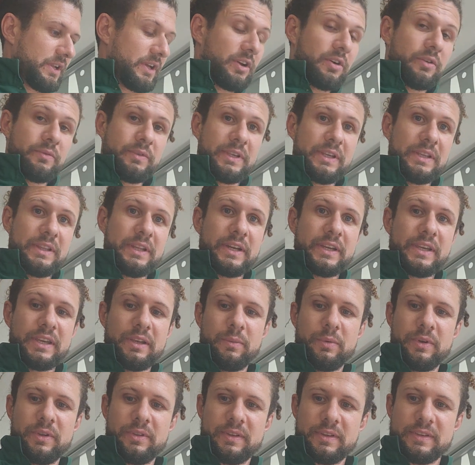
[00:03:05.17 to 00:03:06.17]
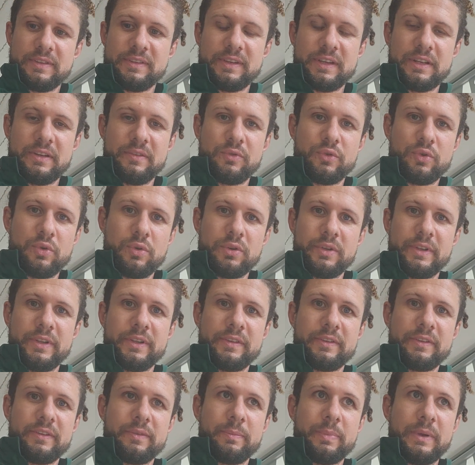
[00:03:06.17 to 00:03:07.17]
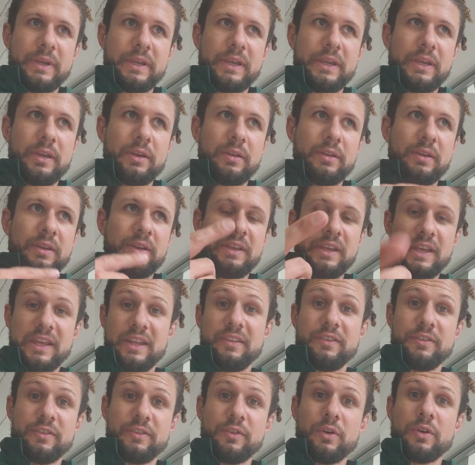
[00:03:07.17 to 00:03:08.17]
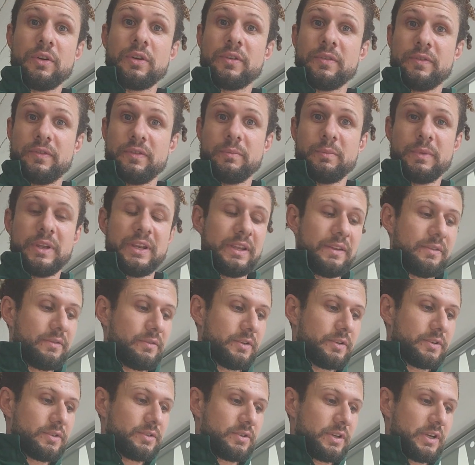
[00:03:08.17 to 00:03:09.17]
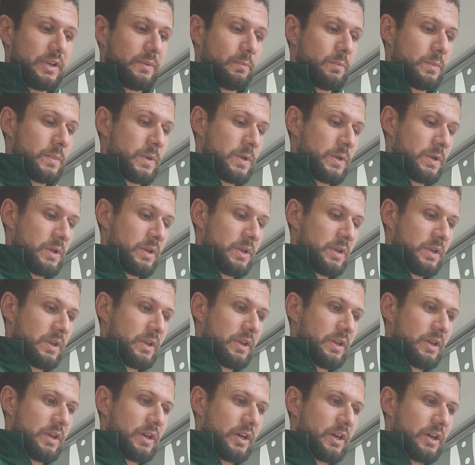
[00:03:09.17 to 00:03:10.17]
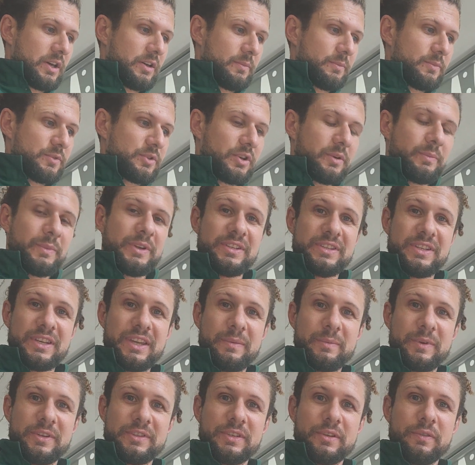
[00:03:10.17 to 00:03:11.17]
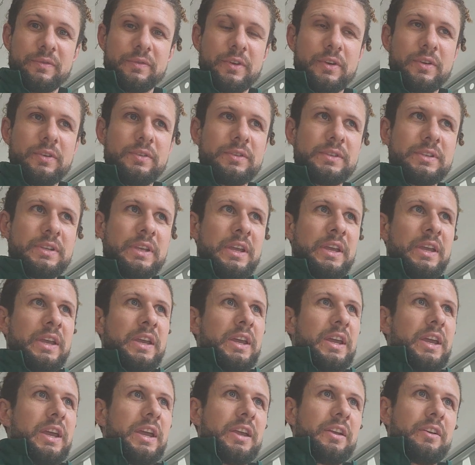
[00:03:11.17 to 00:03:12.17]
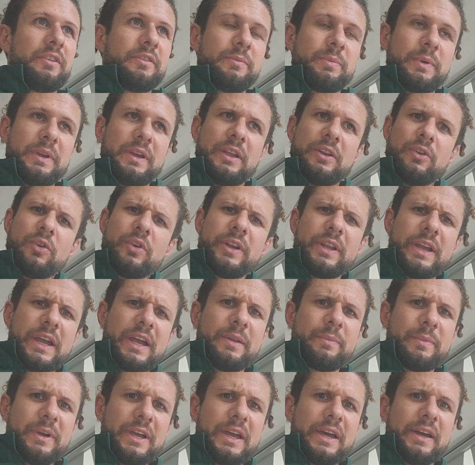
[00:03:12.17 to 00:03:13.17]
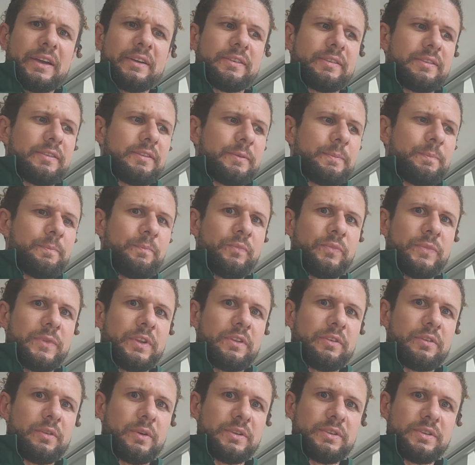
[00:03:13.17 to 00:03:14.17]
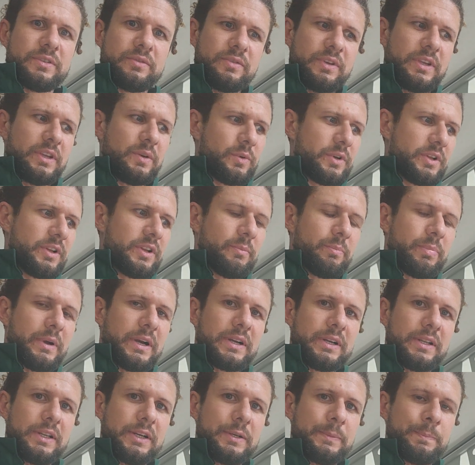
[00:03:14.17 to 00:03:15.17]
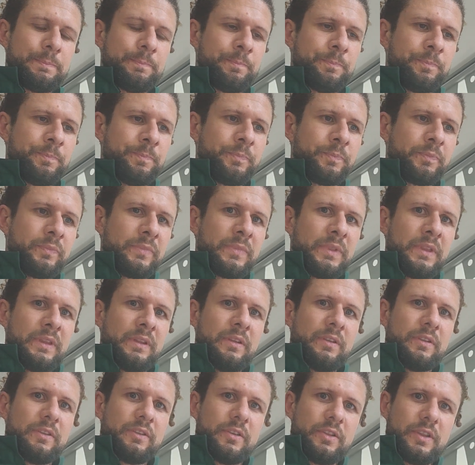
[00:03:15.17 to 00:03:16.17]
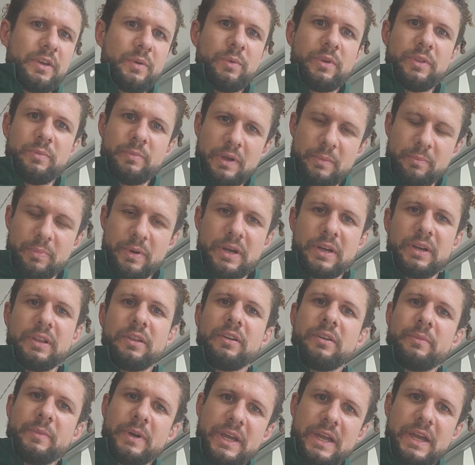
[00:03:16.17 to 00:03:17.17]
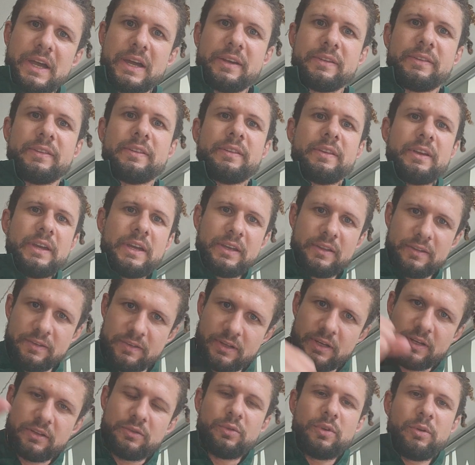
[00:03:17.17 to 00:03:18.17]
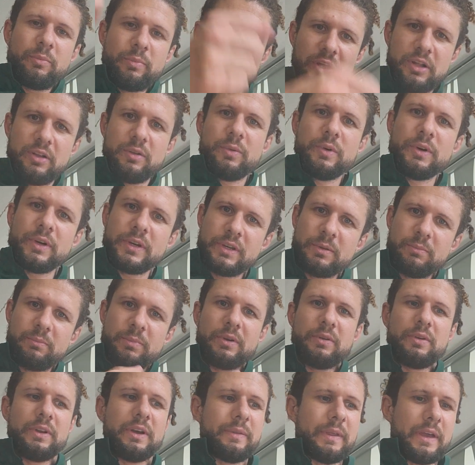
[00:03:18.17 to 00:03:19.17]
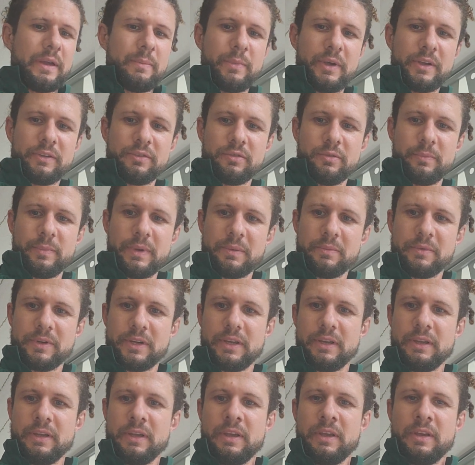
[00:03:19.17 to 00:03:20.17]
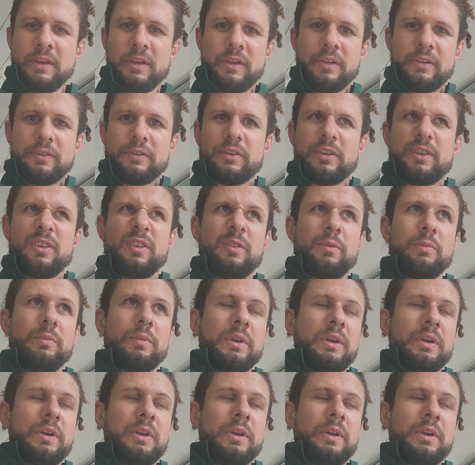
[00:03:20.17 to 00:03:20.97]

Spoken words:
I got really lucky with a set of gauntlets being in stock from Medieval Extreme. So I managed to get myself those, and I already had my axe. So I just really wanted a buckler, so that with my buckler and my axe, I can start doing pel work and build up that muscle memory. So